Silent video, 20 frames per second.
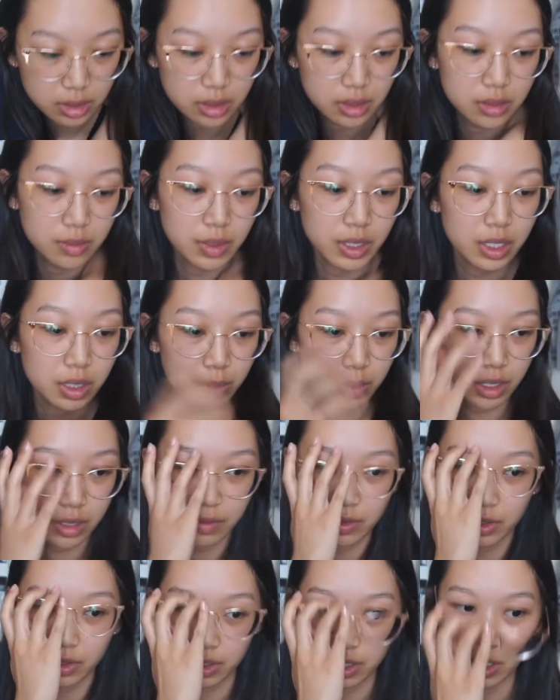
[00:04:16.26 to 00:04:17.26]
Man, I'm not
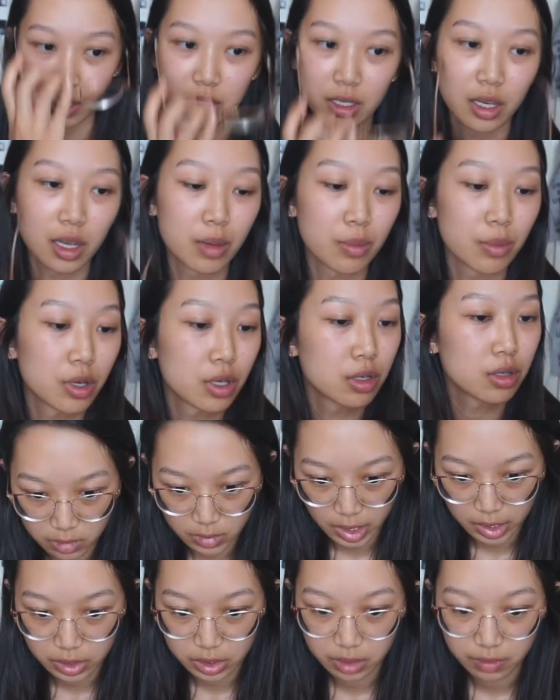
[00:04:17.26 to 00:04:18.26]
even looking at the camera.
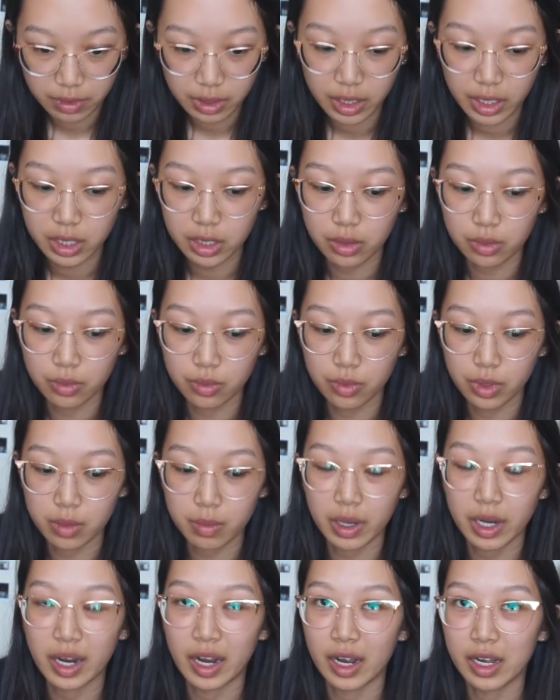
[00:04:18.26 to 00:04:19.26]
I just feel like with
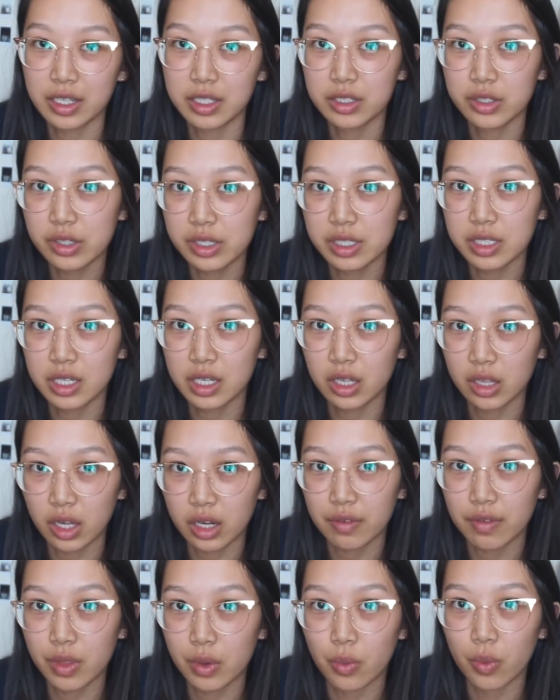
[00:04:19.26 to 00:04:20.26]
my eyes you can see a lot
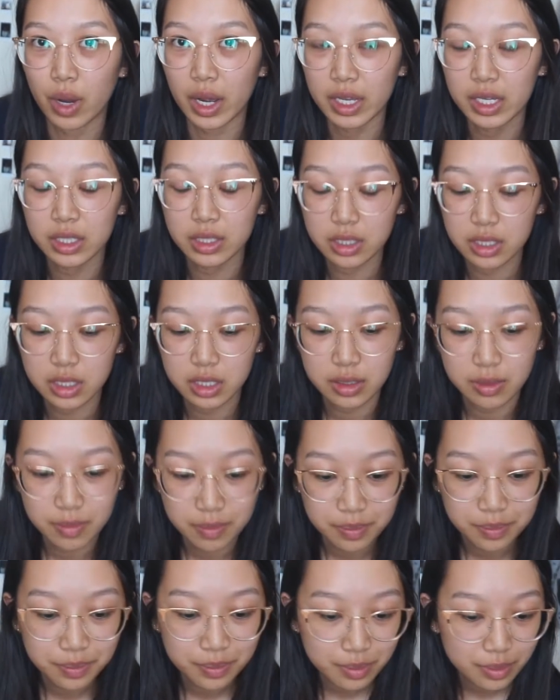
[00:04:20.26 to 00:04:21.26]
of the whites.
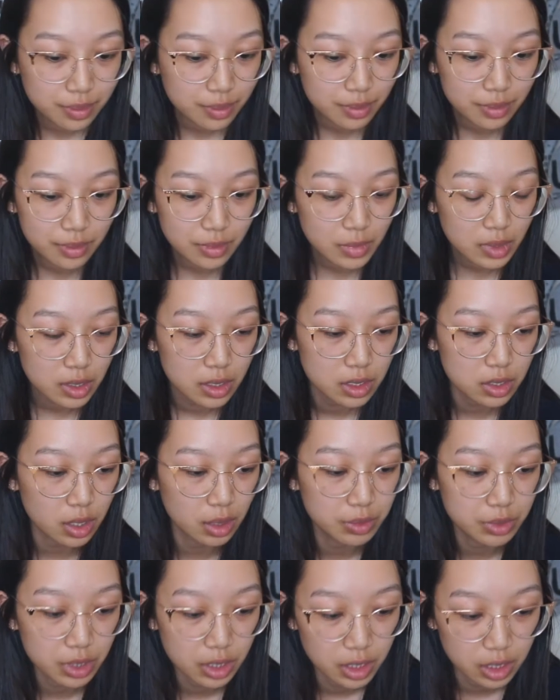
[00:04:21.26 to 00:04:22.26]
So I'm
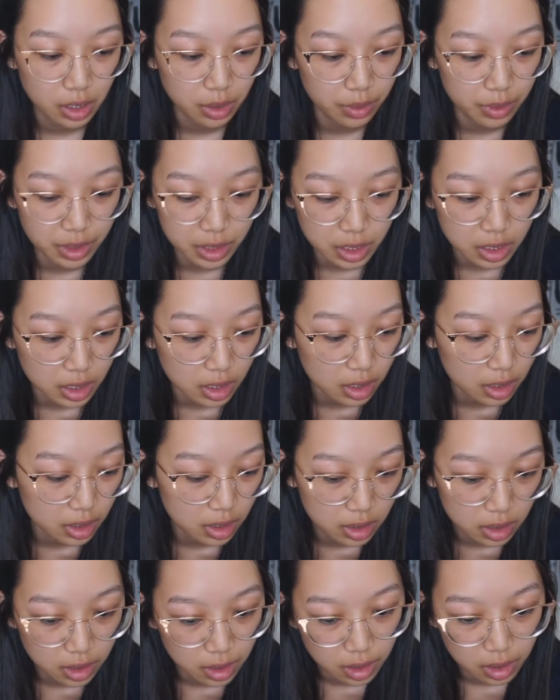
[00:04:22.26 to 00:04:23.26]
just gonna go with E.
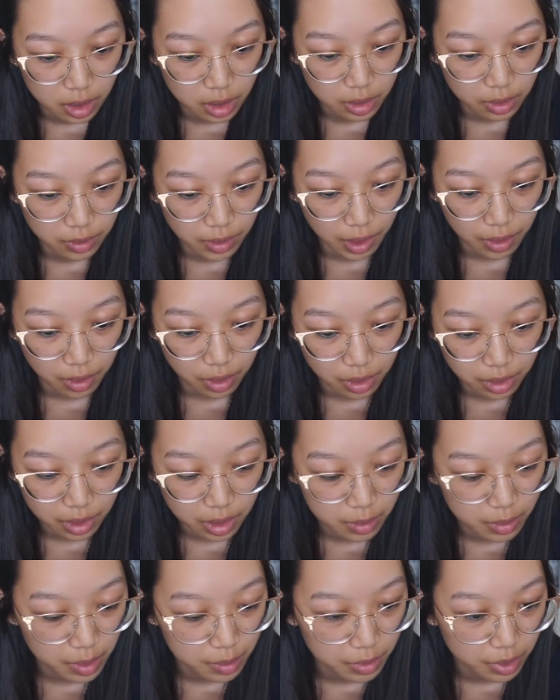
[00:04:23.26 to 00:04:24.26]
Well, all of
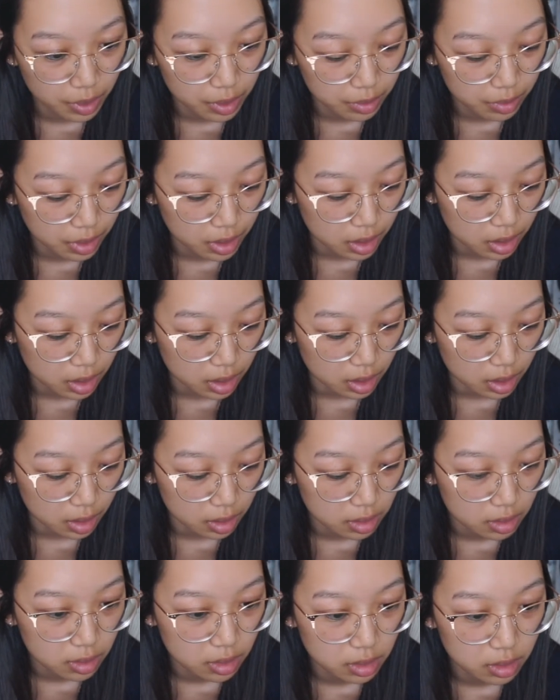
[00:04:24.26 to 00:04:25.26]
them I'm going with E
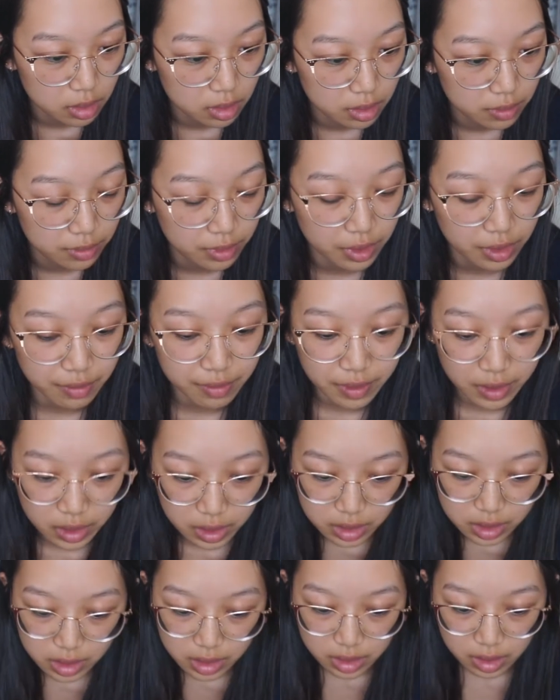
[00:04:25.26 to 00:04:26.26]
for the
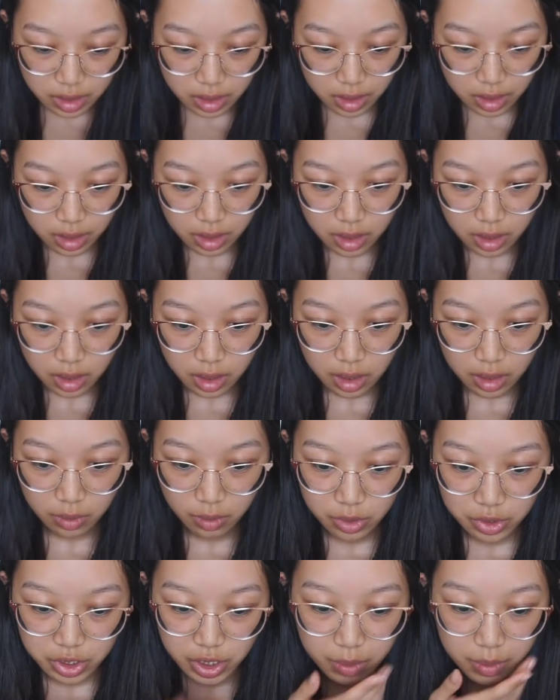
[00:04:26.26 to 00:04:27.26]
face.
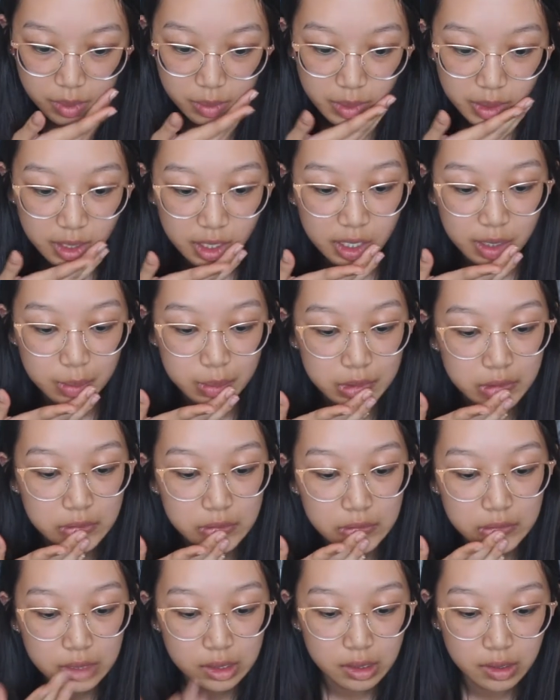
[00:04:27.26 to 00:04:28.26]
What shape are my lips?
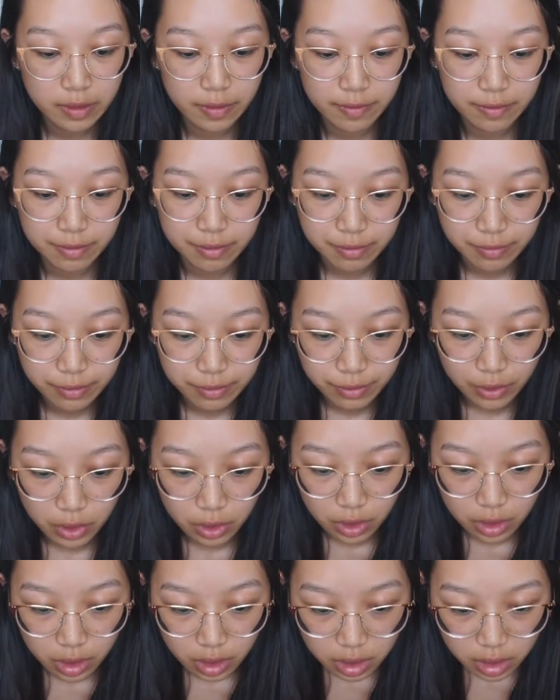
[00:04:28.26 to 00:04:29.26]
Full?